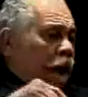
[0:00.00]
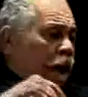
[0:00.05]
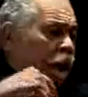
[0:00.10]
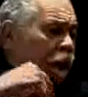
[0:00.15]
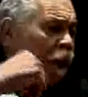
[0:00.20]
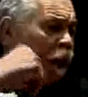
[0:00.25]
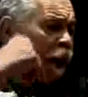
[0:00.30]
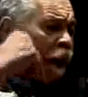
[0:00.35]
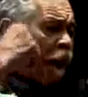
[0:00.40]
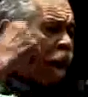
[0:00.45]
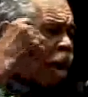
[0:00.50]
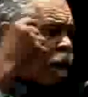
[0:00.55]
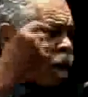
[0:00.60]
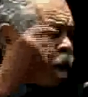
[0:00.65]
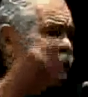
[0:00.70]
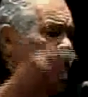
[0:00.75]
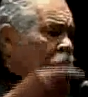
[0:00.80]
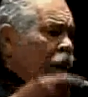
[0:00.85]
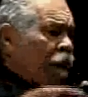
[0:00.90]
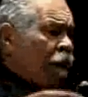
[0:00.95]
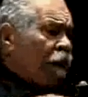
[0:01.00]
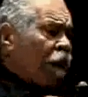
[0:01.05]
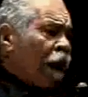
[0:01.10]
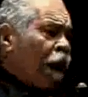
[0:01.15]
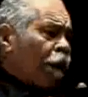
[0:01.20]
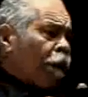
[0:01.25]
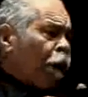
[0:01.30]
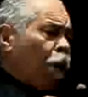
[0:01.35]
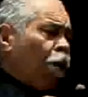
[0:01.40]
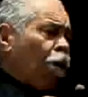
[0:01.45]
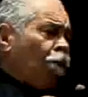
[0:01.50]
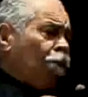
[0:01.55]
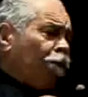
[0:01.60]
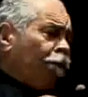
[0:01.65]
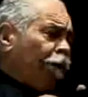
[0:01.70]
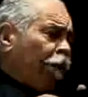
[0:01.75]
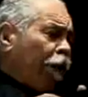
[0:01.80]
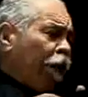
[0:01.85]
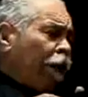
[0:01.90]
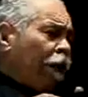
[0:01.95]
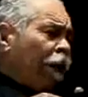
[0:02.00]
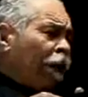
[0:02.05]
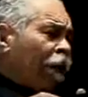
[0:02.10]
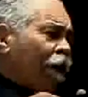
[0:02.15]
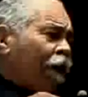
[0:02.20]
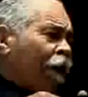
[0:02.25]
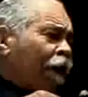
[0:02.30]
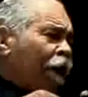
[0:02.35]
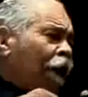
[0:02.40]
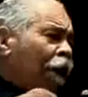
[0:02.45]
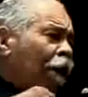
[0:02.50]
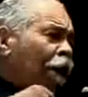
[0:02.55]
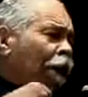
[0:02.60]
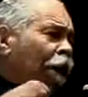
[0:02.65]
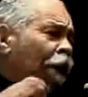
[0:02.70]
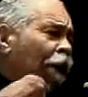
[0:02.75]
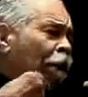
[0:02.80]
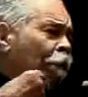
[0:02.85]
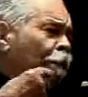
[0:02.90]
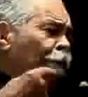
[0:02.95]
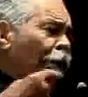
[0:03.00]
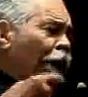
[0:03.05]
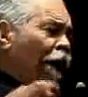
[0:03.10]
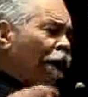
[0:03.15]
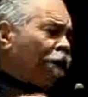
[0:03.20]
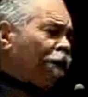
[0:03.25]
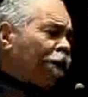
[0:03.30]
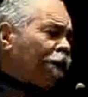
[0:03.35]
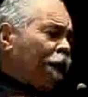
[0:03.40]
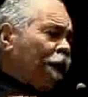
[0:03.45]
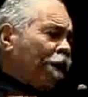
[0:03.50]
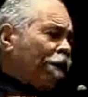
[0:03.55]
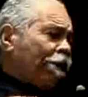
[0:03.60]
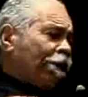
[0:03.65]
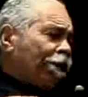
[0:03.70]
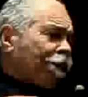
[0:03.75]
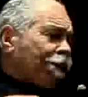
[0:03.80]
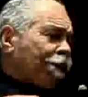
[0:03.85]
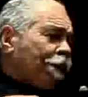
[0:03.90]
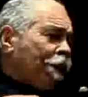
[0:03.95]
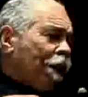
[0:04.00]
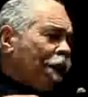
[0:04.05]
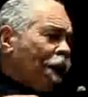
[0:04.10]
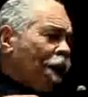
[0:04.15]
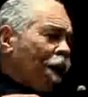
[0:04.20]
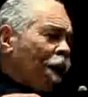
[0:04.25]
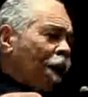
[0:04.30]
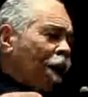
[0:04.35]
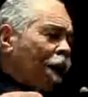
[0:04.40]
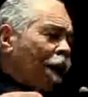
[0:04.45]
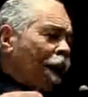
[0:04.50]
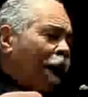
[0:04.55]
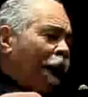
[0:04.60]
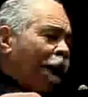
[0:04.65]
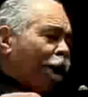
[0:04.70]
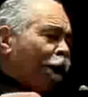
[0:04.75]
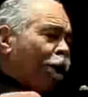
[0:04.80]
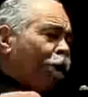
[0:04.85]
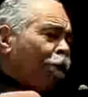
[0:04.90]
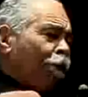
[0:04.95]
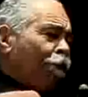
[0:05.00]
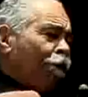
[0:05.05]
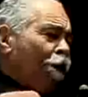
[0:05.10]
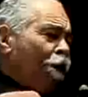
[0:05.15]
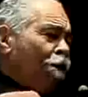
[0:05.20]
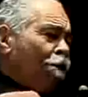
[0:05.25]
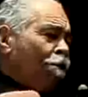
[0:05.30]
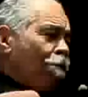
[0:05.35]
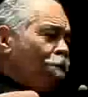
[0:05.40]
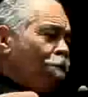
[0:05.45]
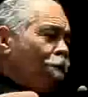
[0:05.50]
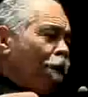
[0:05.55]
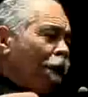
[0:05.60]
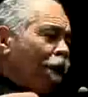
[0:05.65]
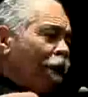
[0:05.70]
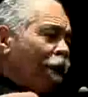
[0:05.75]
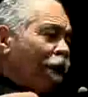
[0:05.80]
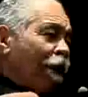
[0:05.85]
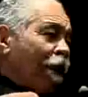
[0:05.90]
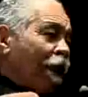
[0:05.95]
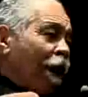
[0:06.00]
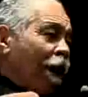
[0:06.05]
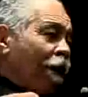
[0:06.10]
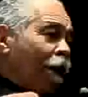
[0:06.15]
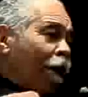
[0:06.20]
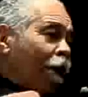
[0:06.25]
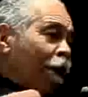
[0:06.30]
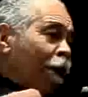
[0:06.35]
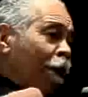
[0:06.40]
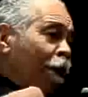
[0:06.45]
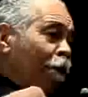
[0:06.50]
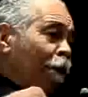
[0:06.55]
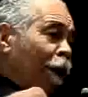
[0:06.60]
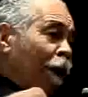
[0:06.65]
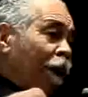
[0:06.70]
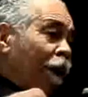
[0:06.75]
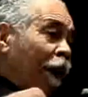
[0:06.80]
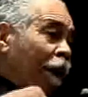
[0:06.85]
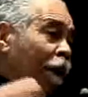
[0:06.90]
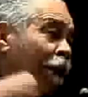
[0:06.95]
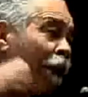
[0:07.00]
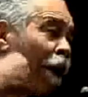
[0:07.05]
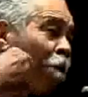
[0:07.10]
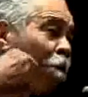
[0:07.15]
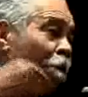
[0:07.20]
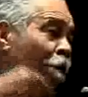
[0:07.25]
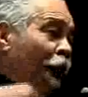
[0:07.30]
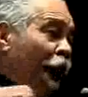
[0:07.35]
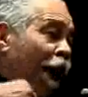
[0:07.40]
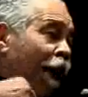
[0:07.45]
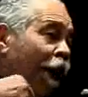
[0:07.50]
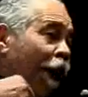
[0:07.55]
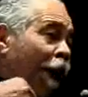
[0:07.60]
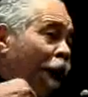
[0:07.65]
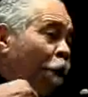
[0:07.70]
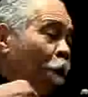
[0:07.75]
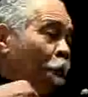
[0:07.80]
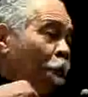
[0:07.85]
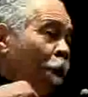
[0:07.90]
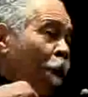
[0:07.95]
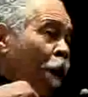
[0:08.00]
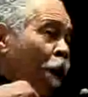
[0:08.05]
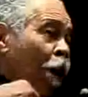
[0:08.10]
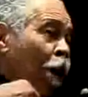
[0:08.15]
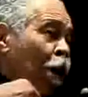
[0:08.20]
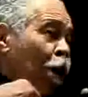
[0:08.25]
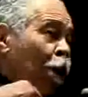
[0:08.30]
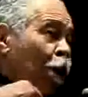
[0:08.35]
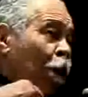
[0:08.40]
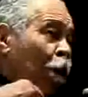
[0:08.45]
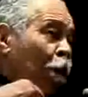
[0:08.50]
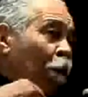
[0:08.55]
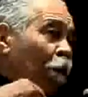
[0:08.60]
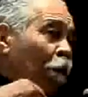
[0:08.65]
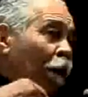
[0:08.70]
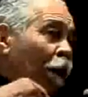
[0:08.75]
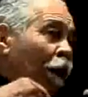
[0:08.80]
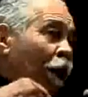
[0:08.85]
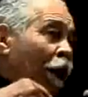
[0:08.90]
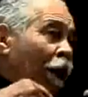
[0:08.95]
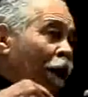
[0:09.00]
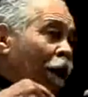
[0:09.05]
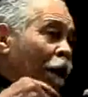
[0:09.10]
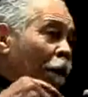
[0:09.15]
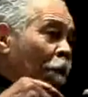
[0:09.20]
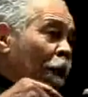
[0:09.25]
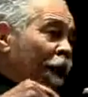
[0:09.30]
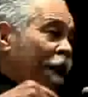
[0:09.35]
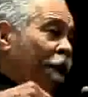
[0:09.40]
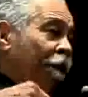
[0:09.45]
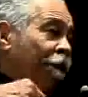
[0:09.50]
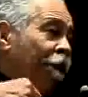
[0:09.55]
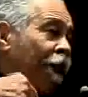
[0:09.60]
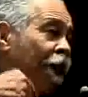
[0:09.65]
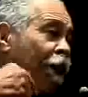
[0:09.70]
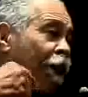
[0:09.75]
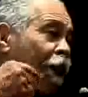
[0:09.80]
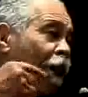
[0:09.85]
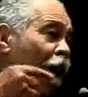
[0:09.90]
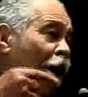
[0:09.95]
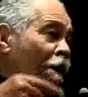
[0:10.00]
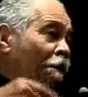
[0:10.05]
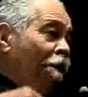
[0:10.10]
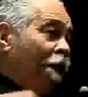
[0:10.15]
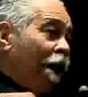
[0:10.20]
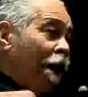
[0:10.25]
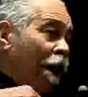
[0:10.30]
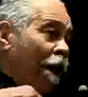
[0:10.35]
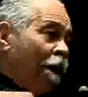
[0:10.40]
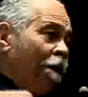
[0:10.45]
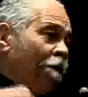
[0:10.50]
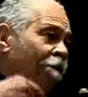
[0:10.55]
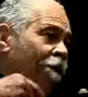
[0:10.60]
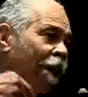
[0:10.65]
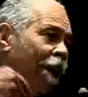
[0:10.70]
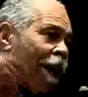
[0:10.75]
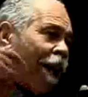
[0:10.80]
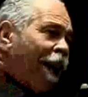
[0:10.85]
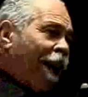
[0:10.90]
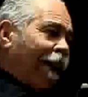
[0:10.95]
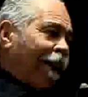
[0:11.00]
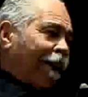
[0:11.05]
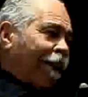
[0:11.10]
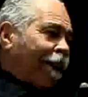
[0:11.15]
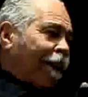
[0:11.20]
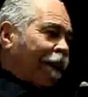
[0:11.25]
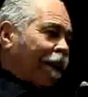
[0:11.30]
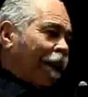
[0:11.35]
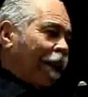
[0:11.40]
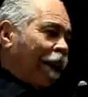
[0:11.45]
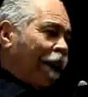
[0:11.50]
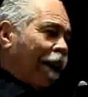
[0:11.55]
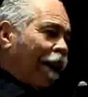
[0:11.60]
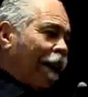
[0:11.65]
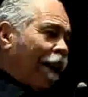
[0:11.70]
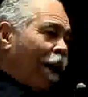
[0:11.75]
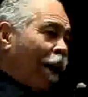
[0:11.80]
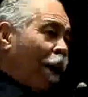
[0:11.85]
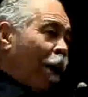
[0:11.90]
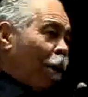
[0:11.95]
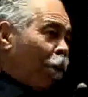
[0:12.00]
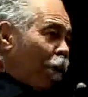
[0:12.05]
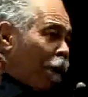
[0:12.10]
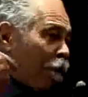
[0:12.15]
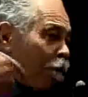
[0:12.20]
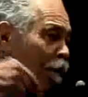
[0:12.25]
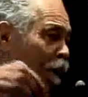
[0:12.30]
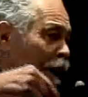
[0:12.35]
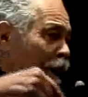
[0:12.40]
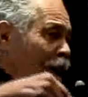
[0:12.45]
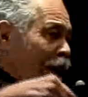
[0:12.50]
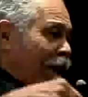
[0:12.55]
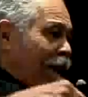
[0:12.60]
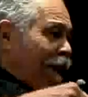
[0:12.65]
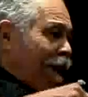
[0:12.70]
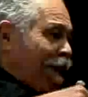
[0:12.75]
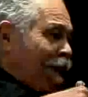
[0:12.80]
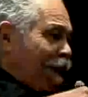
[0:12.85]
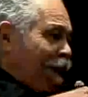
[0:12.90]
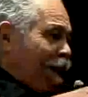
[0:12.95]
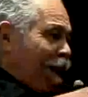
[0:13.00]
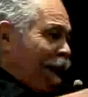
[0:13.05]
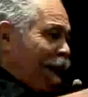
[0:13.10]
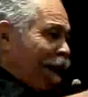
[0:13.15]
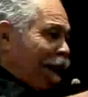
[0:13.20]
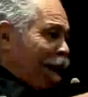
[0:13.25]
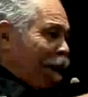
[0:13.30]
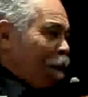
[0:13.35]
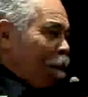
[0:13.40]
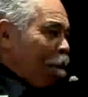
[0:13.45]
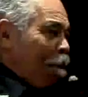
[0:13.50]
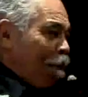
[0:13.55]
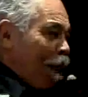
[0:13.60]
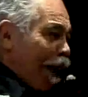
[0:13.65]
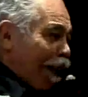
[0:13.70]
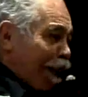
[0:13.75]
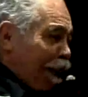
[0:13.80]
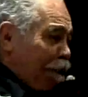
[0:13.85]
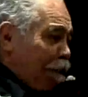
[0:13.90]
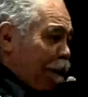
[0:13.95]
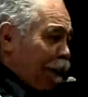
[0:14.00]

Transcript: the legacy is not over, That's it's right. still in process. I don't know what it's like to, to, to be. Now, somebody who is a beneficiary of the legacy will be in a better